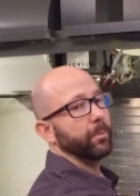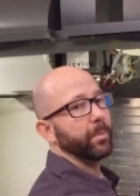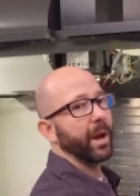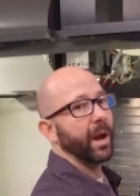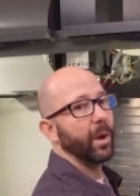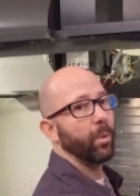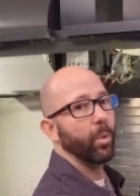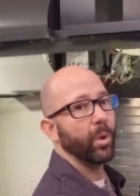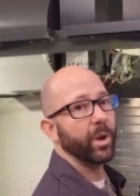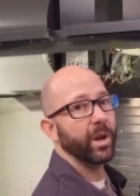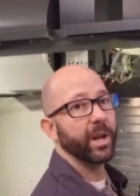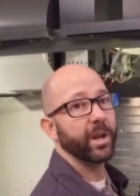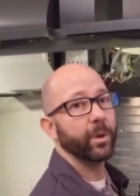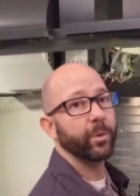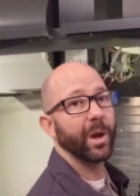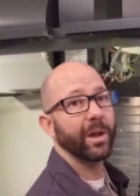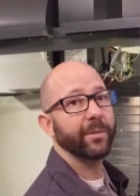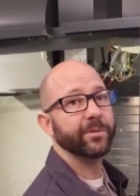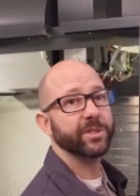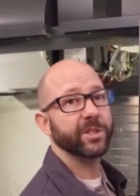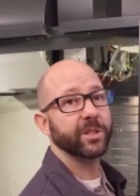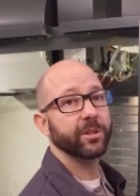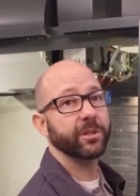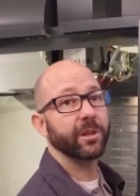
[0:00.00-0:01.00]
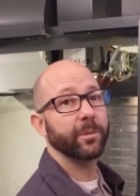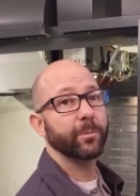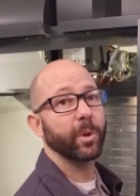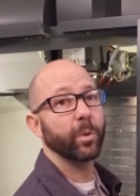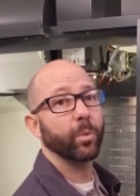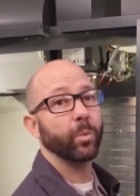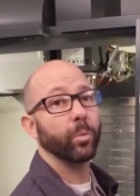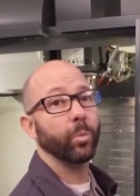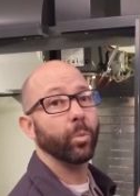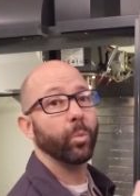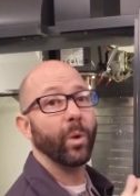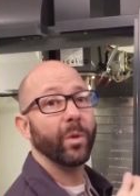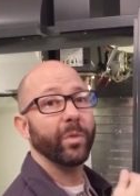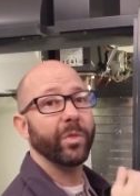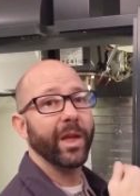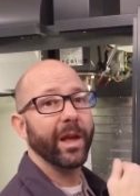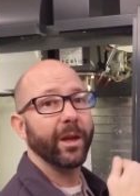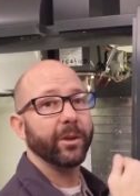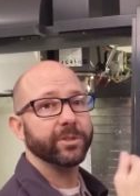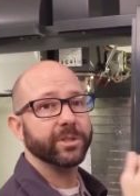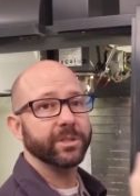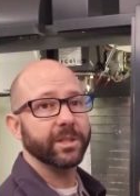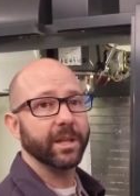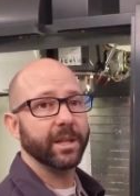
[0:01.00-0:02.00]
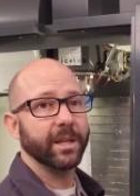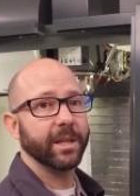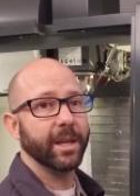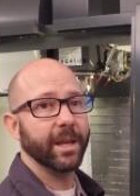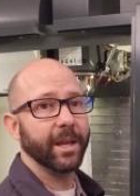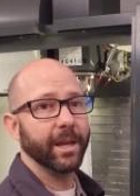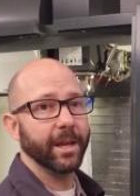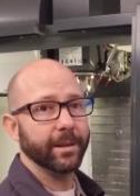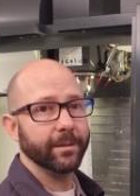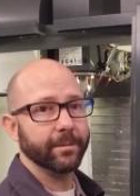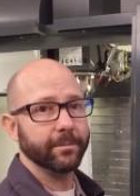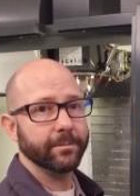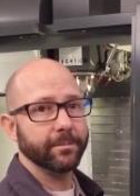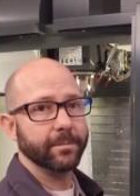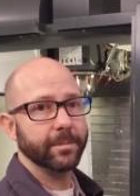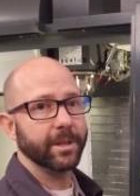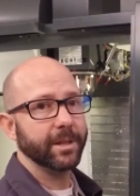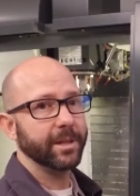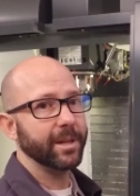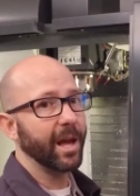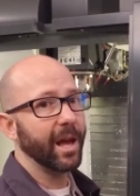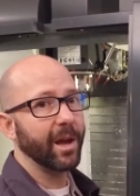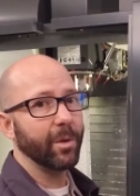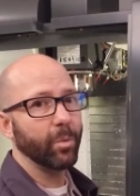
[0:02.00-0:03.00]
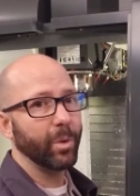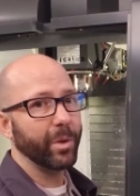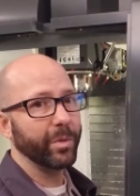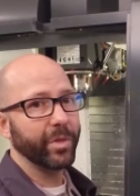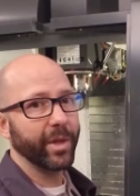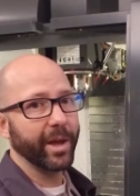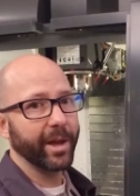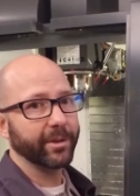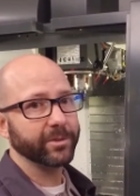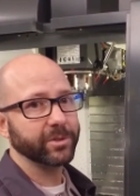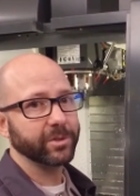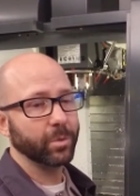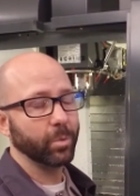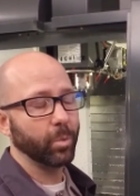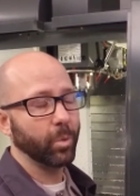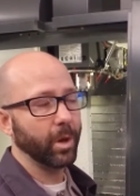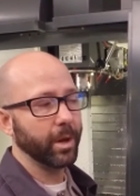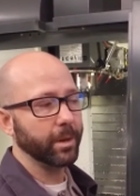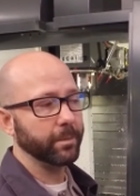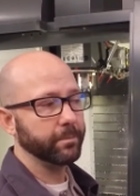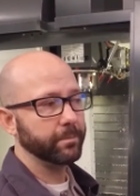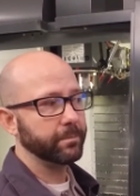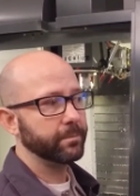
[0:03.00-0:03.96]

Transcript: but I want to engrave serial number 1000 again, not 1001.